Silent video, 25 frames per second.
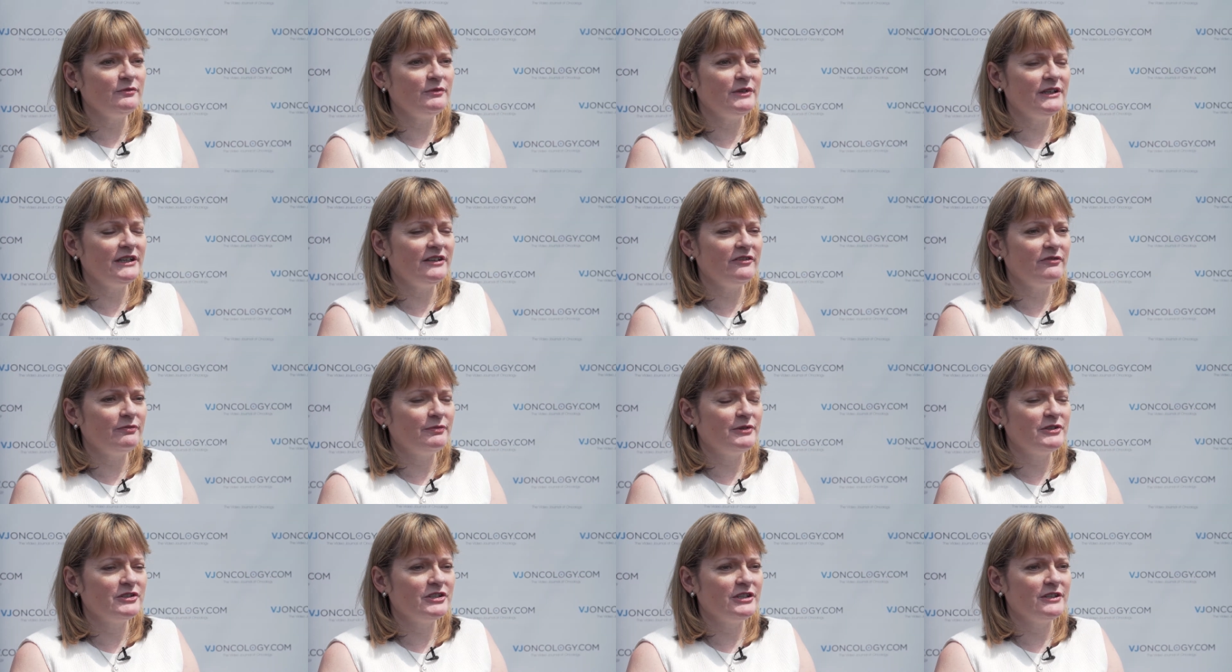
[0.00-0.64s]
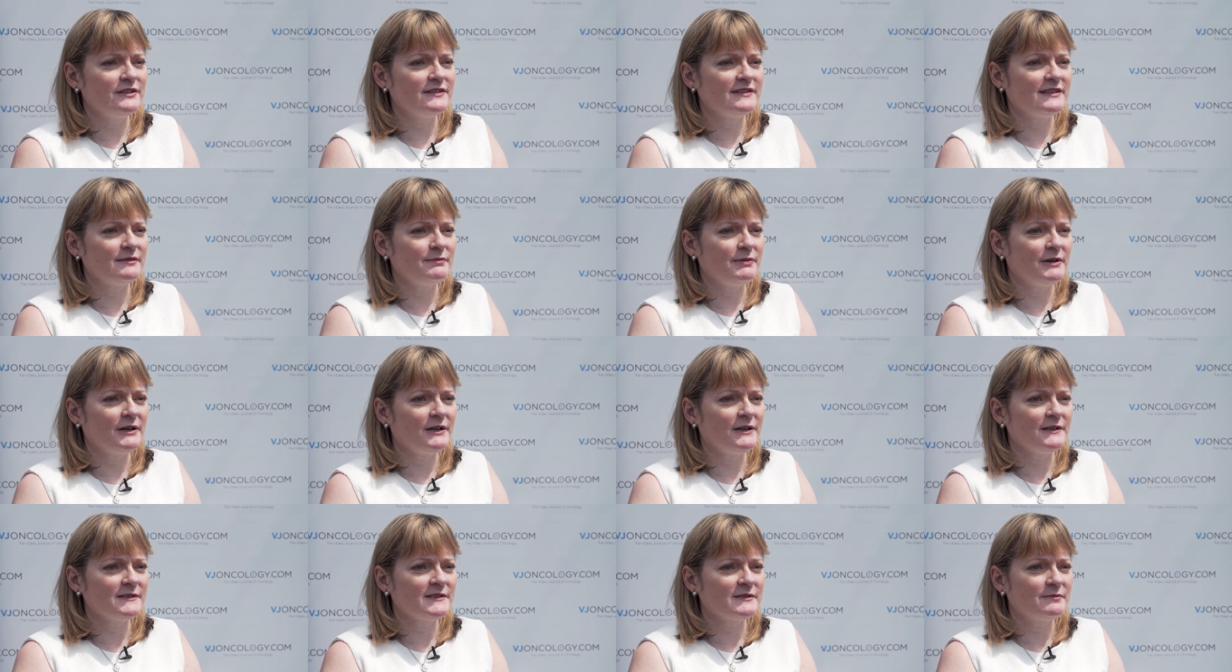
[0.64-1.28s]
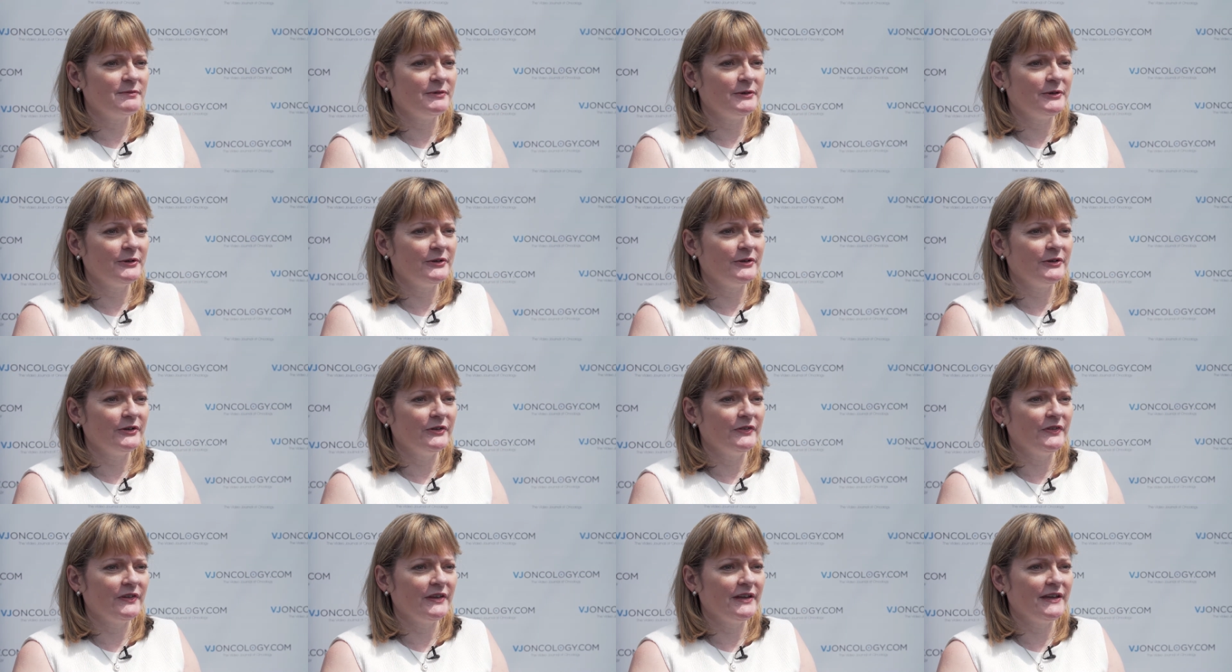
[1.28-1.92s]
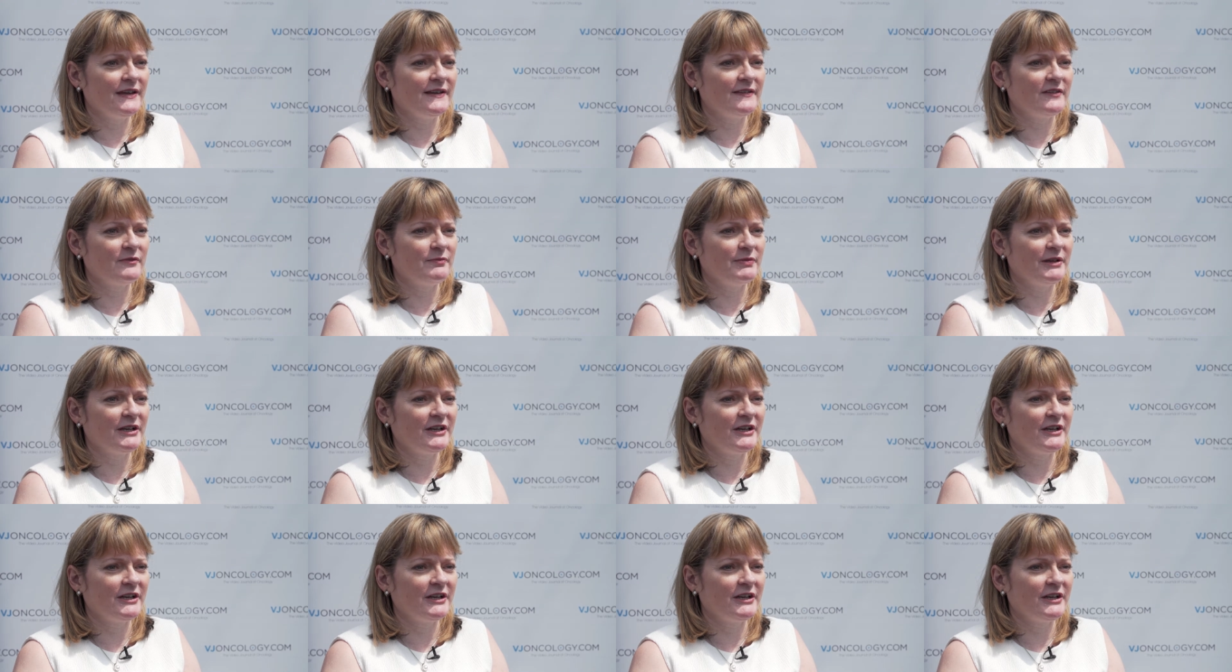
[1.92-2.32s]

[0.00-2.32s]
we've produced the passport is